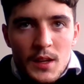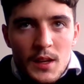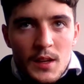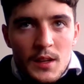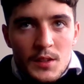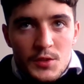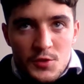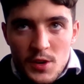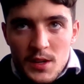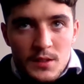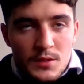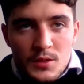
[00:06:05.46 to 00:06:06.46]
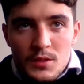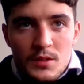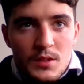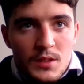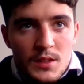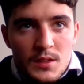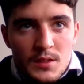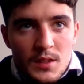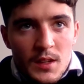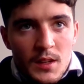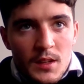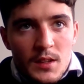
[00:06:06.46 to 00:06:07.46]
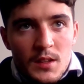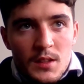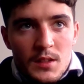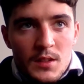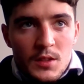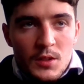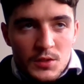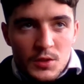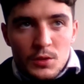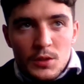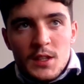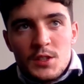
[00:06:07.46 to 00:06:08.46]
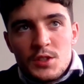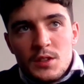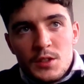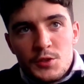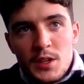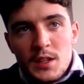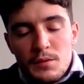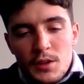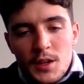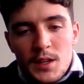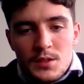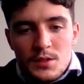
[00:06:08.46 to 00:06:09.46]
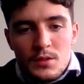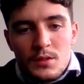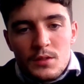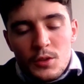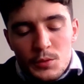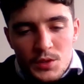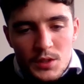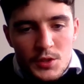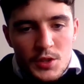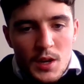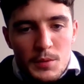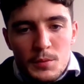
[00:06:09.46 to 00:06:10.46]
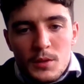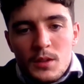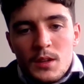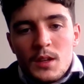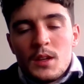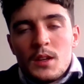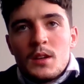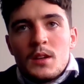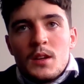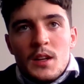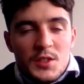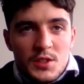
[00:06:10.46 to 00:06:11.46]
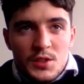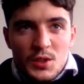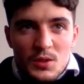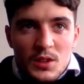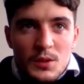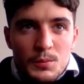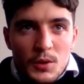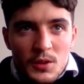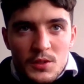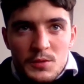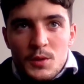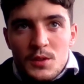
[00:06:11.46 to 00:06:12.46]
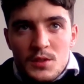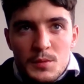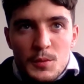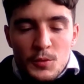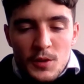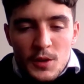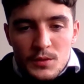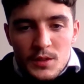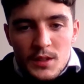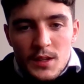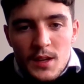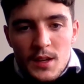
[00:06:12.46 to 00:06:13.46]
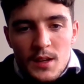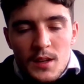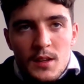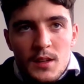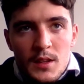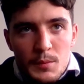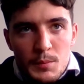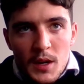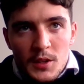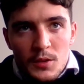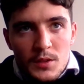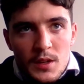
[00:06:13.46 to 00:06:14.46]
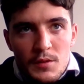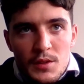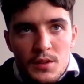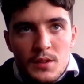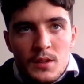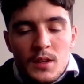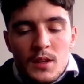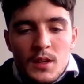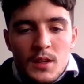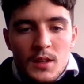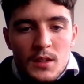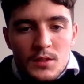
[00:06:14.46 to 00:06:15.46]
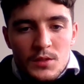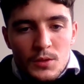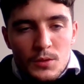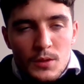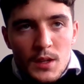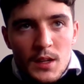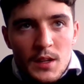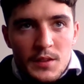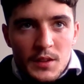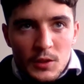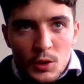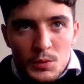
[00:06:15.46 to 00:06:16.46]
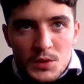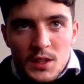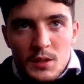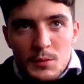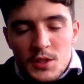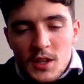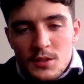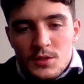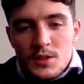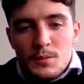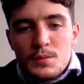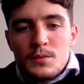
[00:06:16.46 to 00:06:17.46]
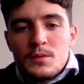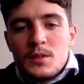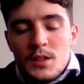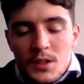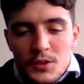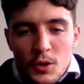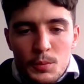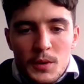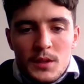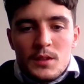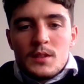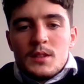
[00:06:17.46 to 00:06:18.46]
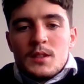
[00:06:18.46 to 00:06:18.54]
His training's good. It's a good location. They train in Inverness, so they're always going to attract people. And it's just a good club all around. To be honest, people around it in the background and everything. So I think they'll always kind of be challenging up near the top end.